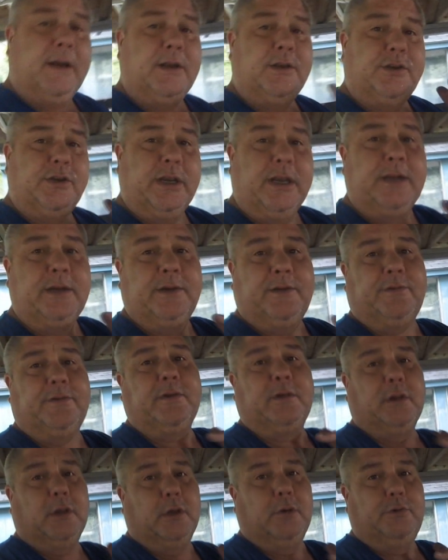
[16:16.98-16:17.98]
ingenious
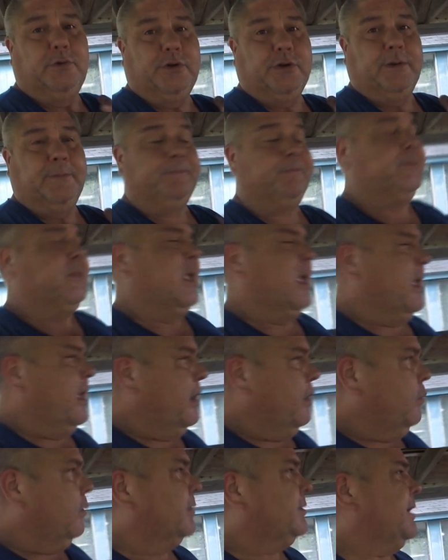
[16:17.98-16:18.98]
solution,
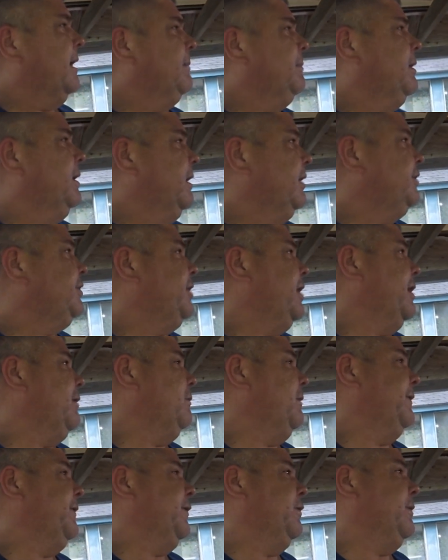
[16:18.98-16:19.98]
which I'm going to share
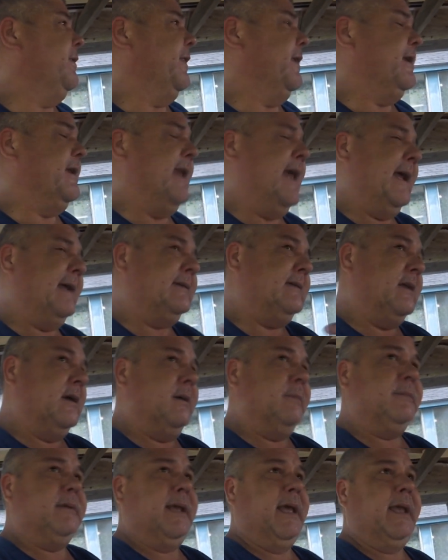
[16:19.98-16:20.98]
with you in the next
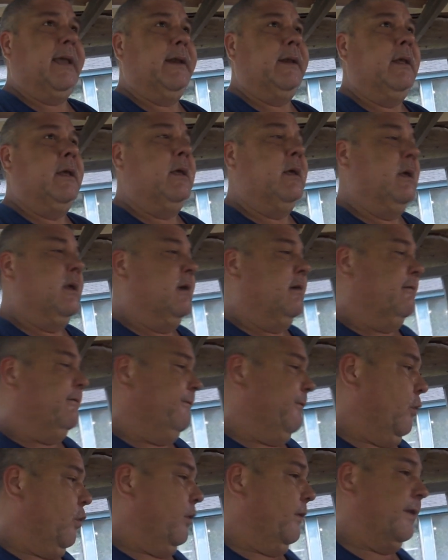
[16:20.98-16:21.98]
update
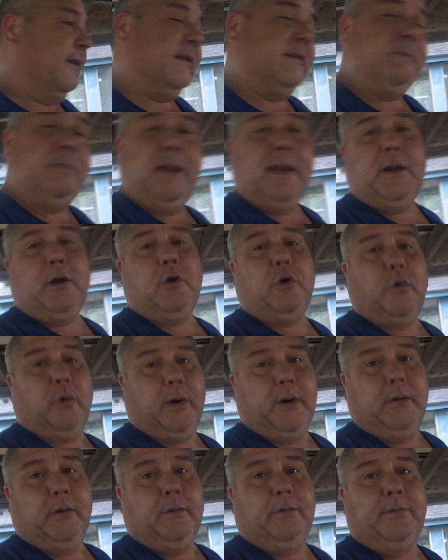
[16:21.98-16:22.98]
for the speaker
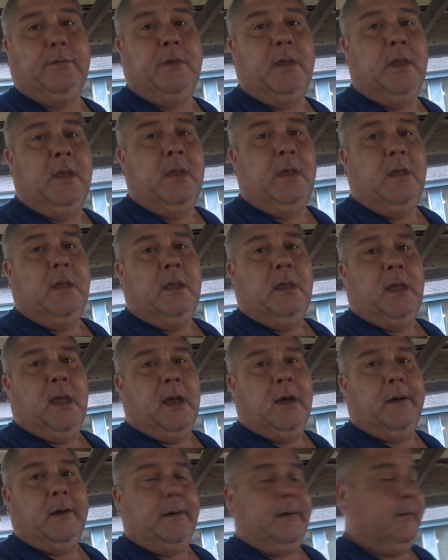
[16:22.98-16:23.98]
grills.
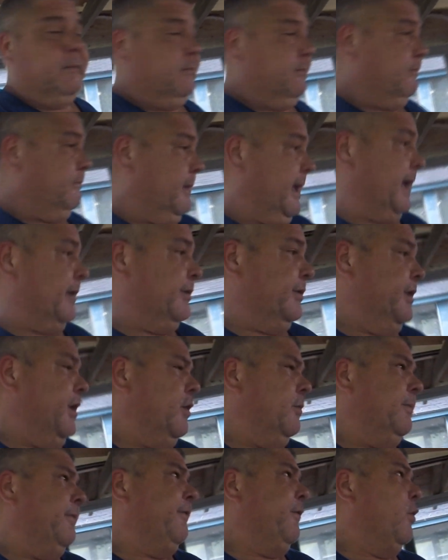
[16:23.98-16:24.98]
As you
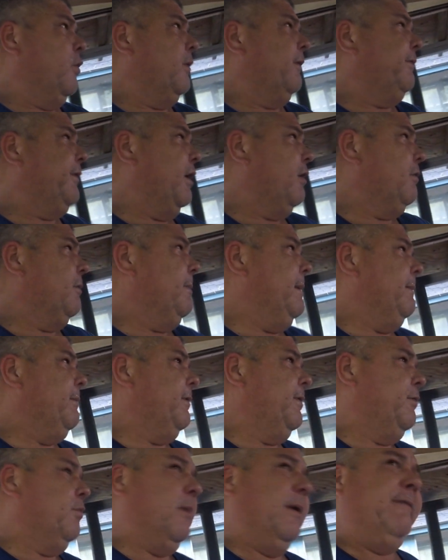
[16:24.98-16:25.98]
know before, if y'all remember
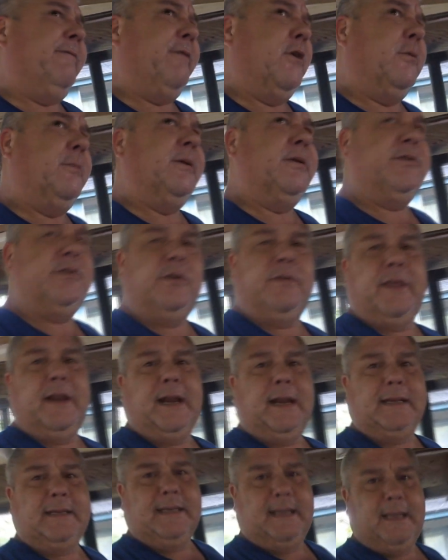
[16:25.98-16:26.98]
the refurbish that
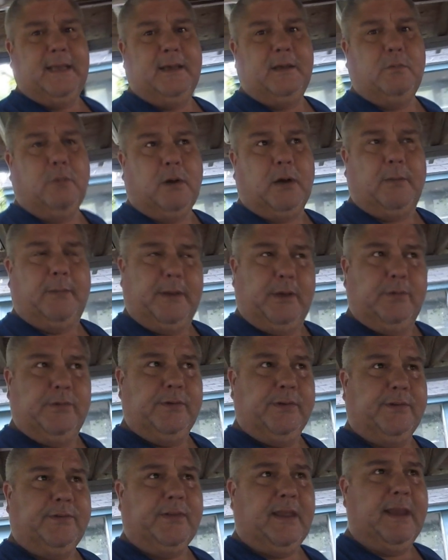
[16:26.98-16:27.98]
I did, we're going to be
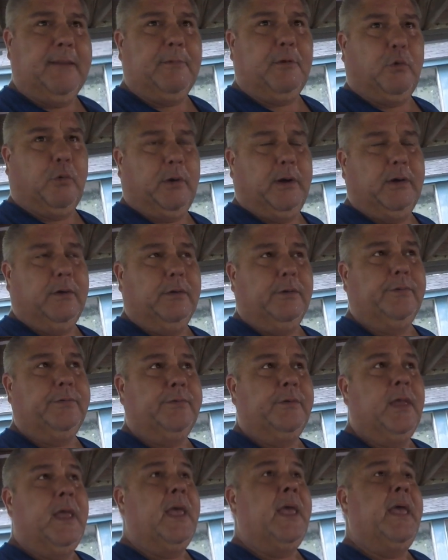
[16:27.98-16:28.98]
using the same
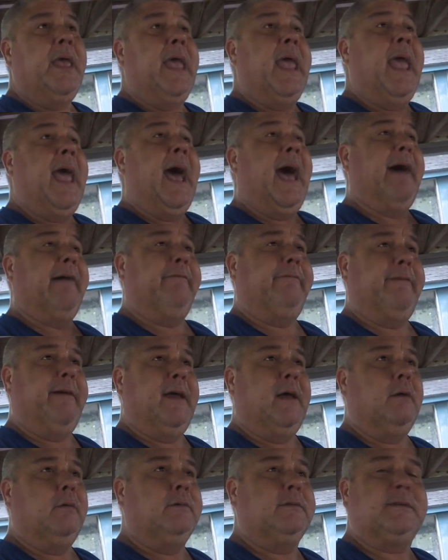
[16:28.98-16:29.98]
grills. I
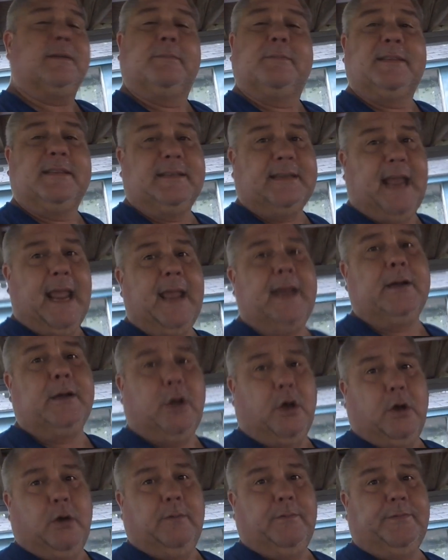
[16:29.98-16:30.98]
found some
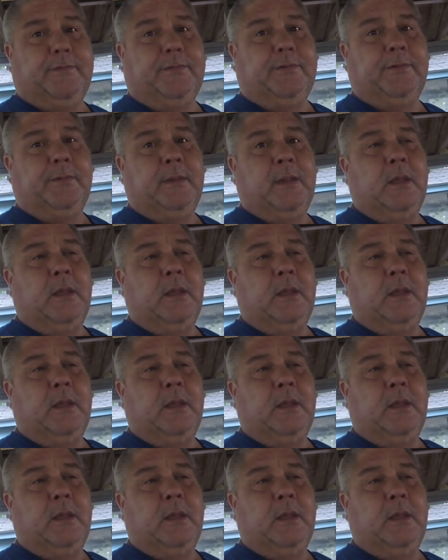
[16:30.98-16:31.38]
standoffs